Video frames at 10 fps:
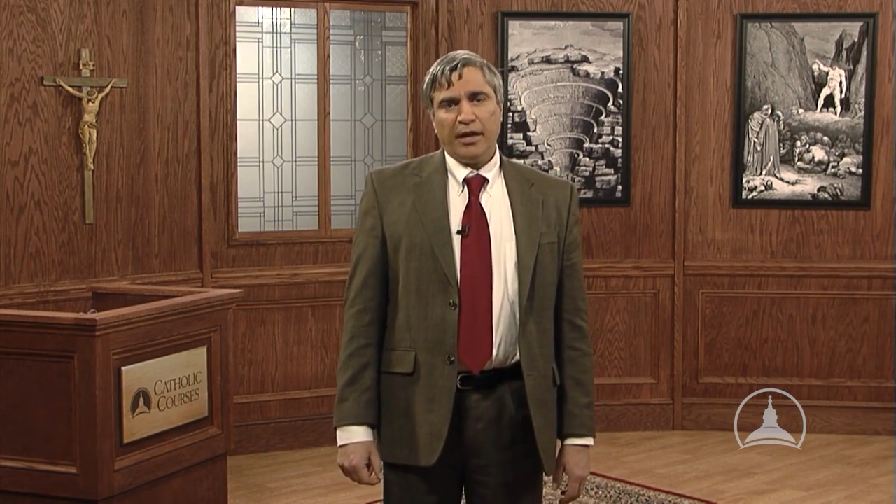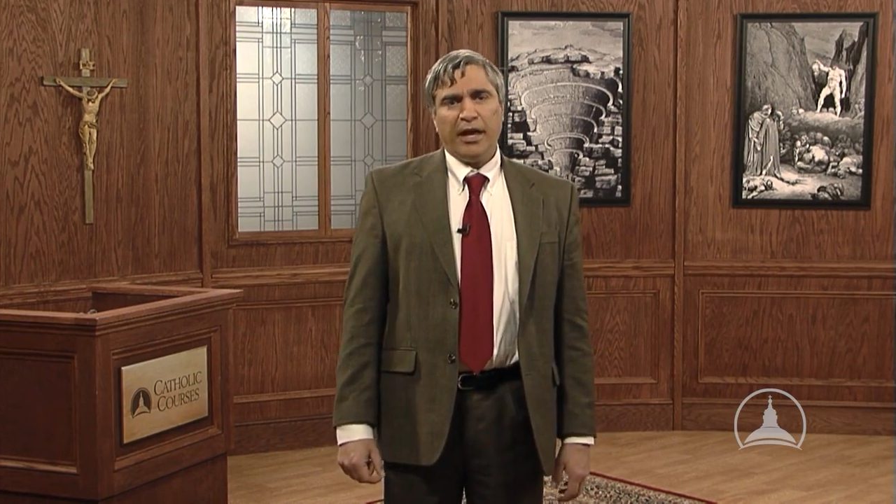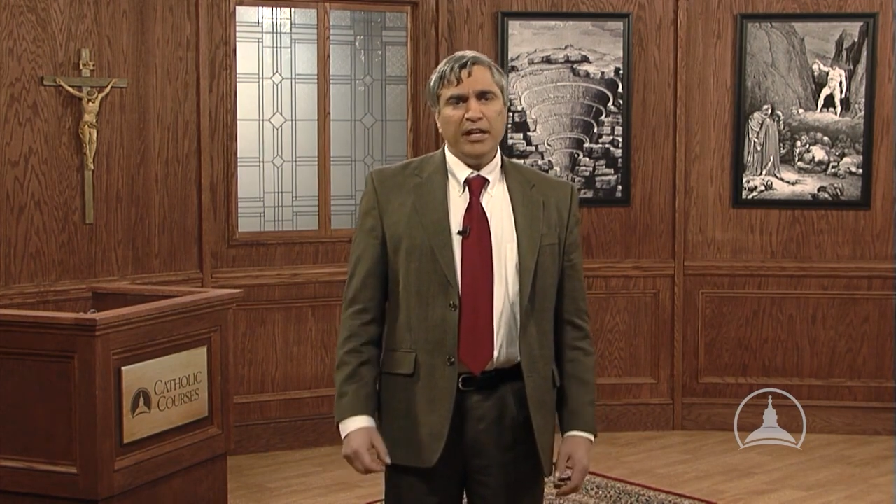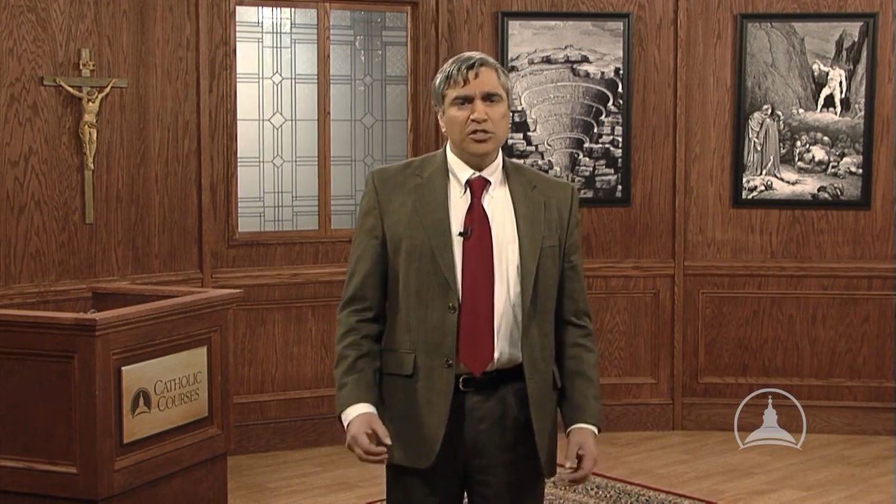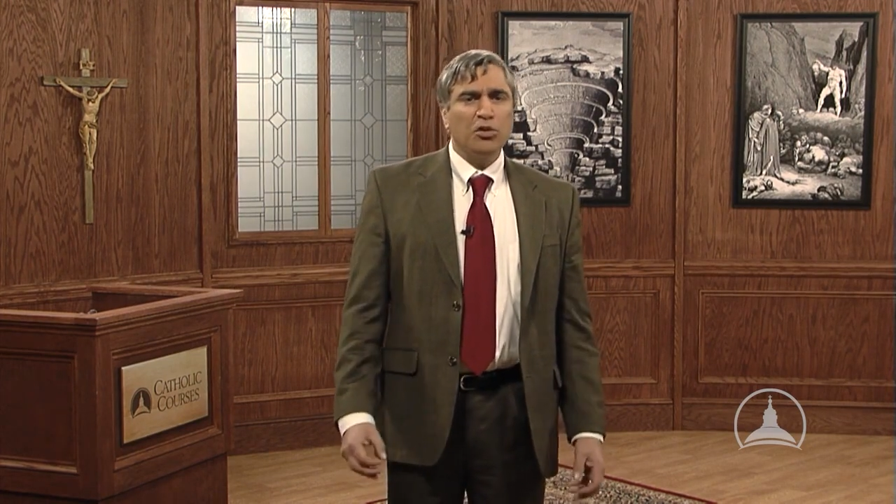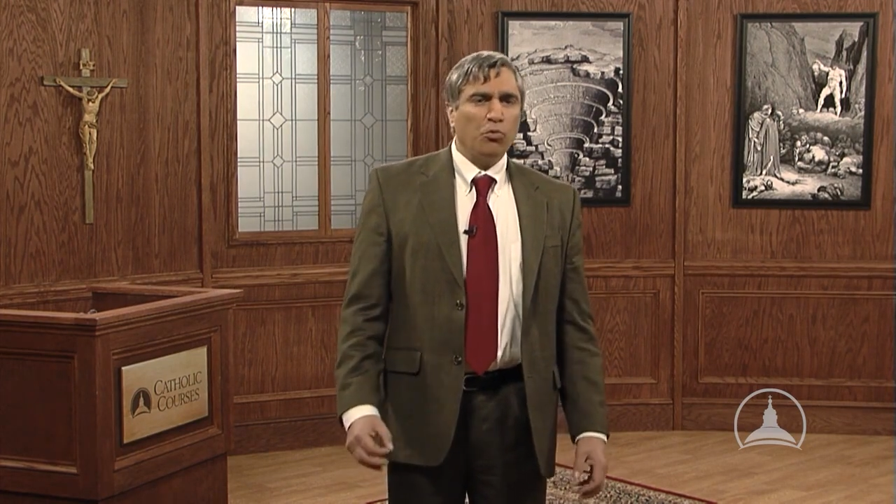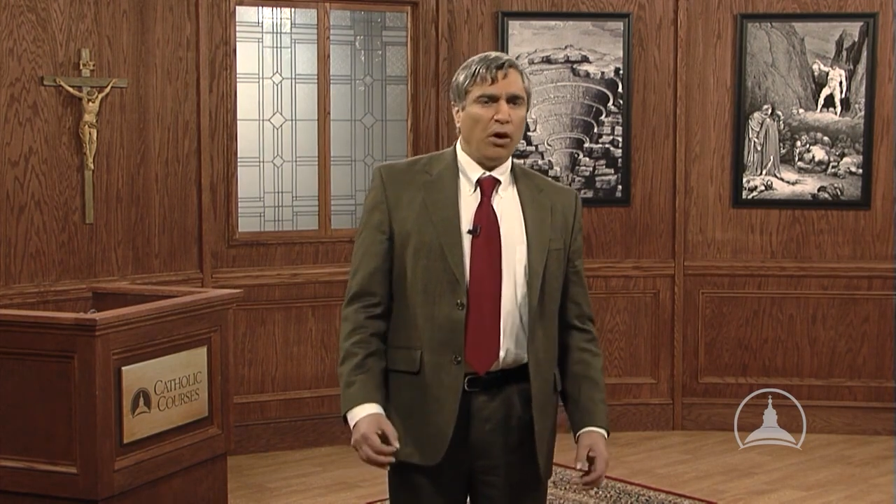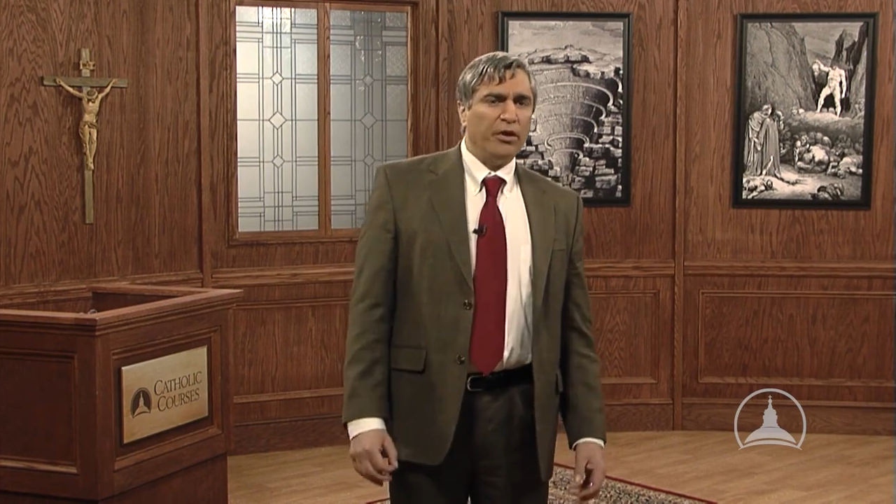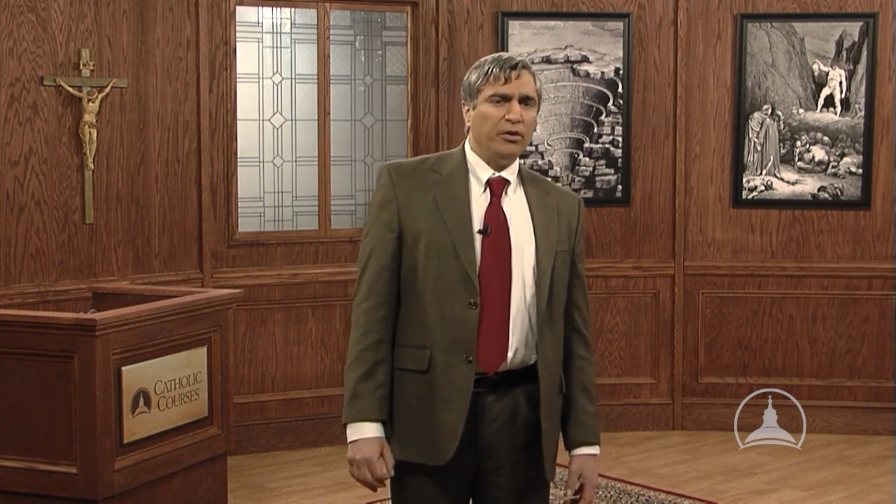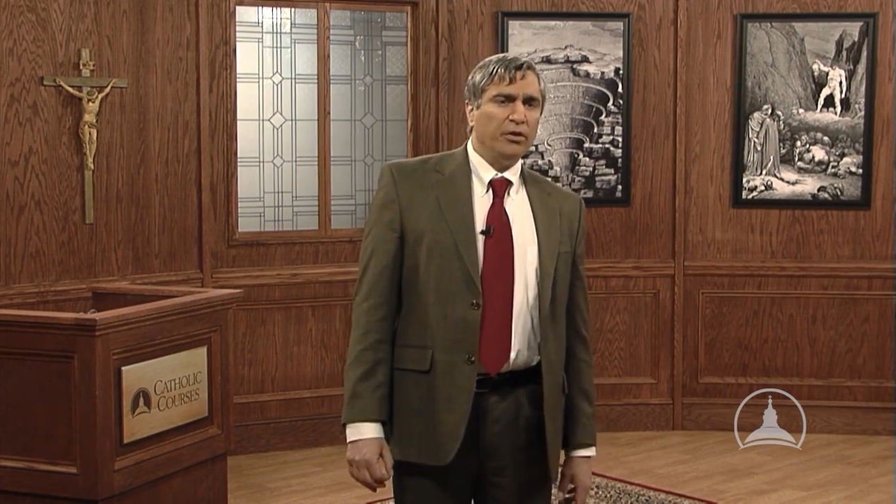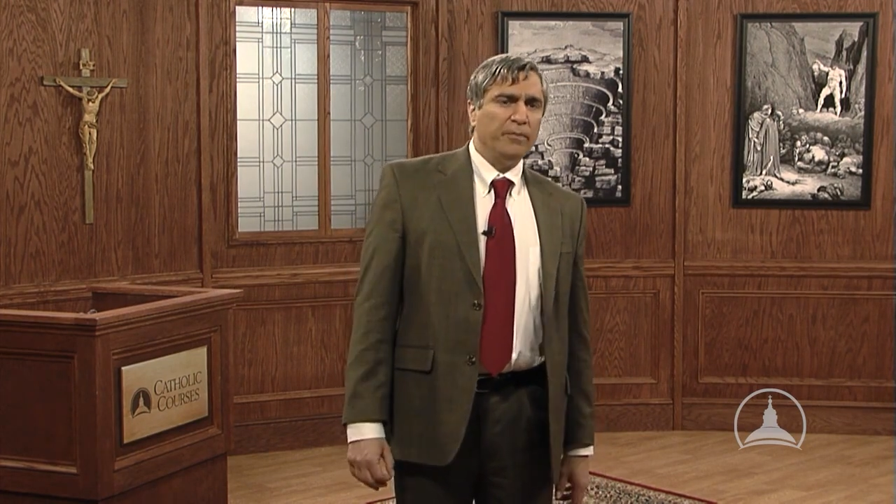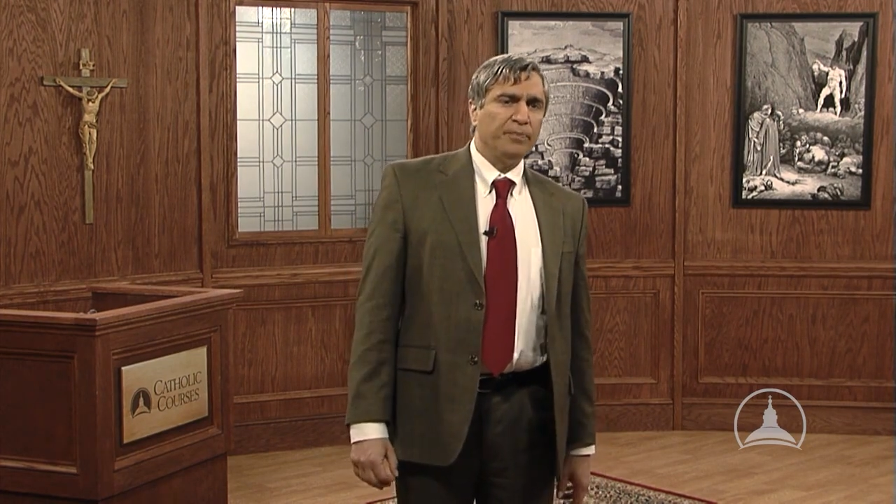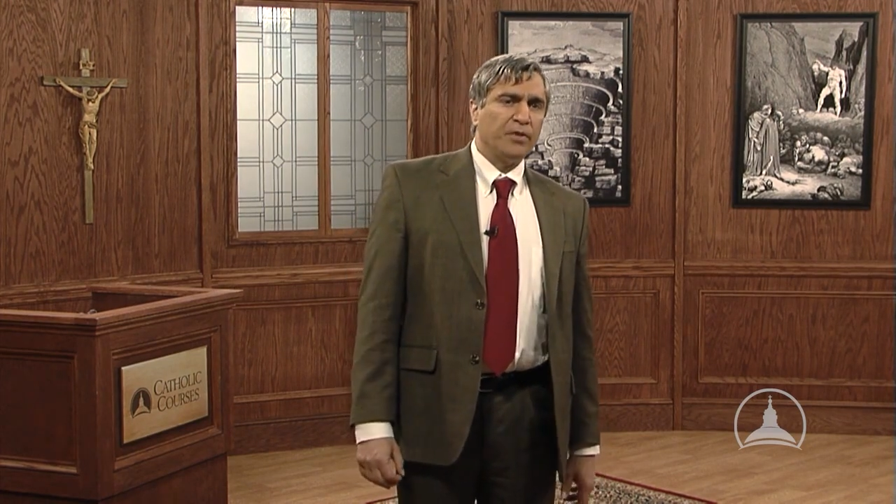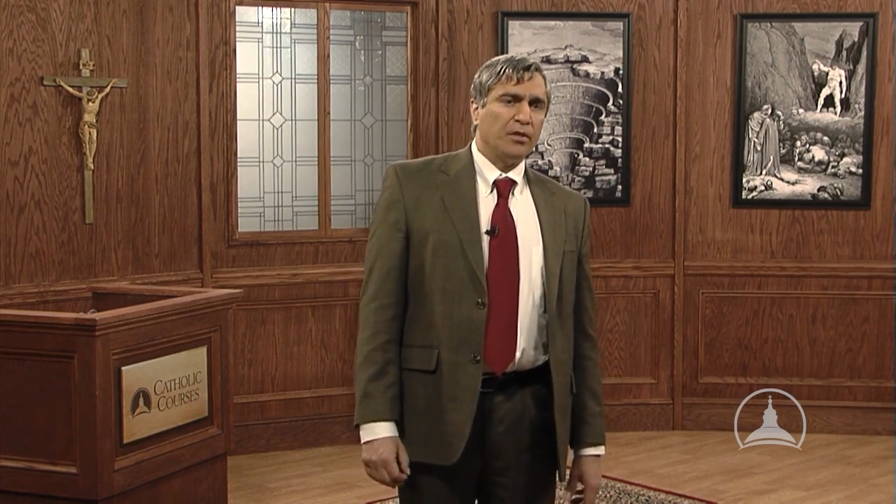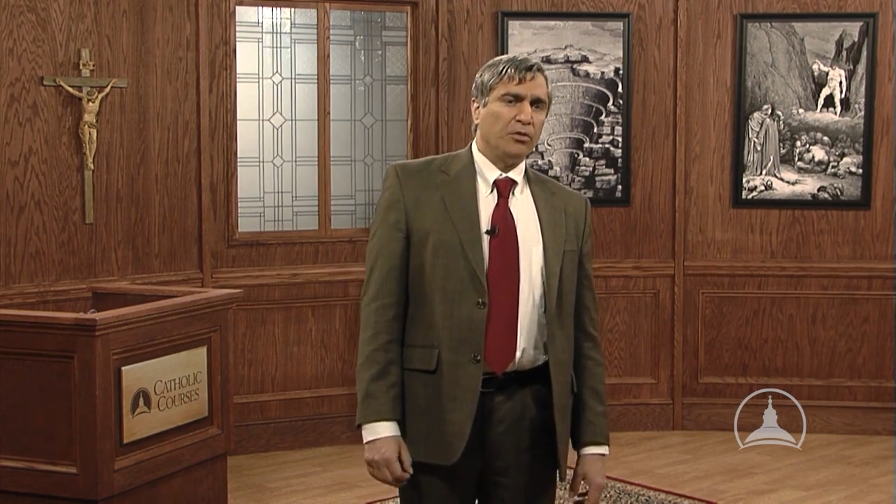He's the one
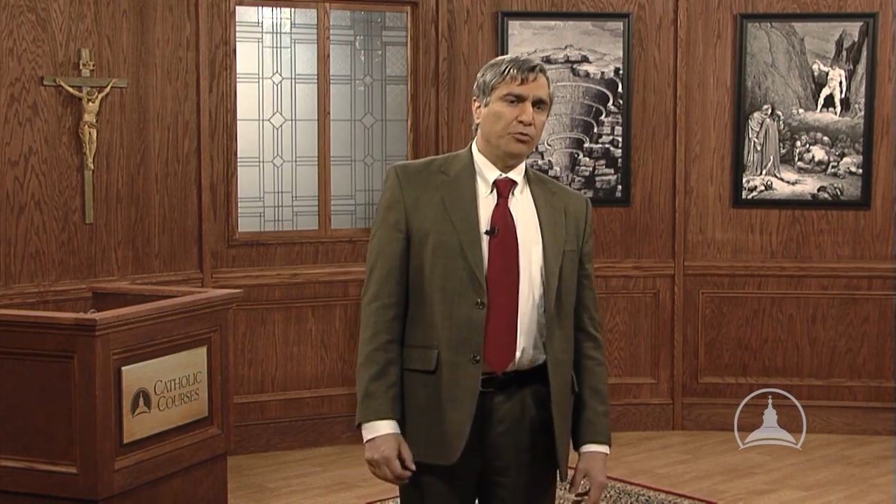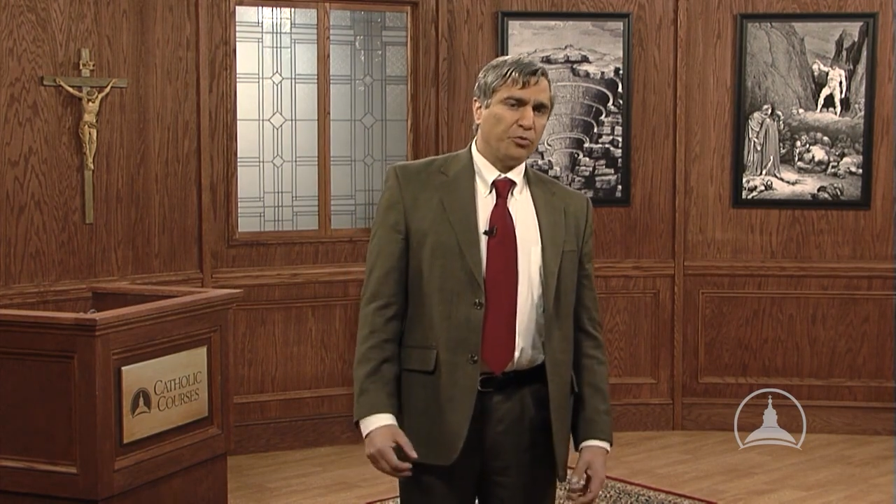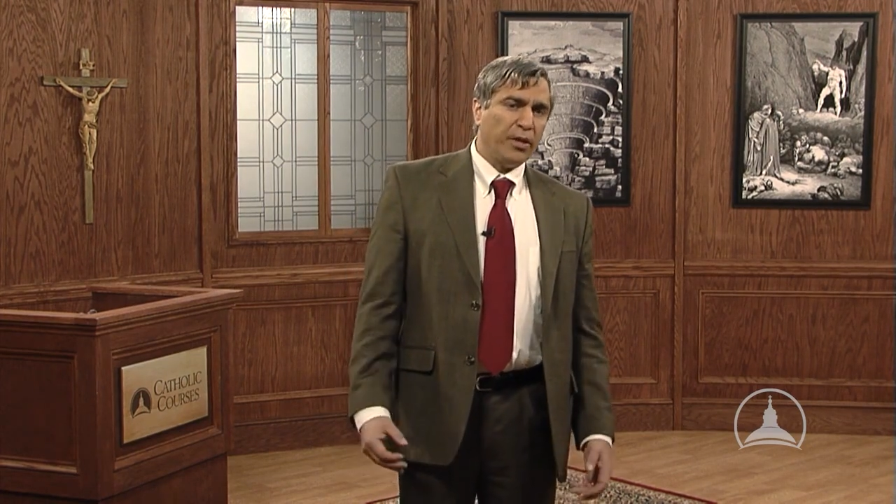who